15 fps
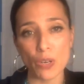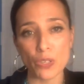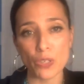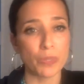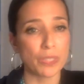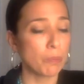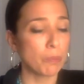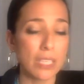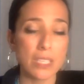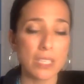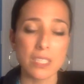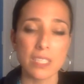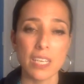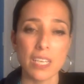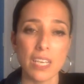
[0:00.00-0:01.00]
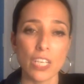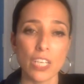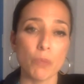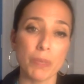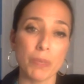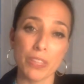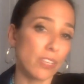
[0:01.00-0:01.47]
with the police
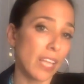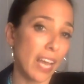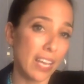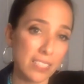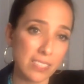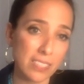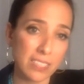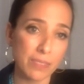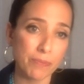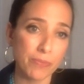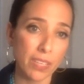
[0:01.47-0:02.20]
could be their last.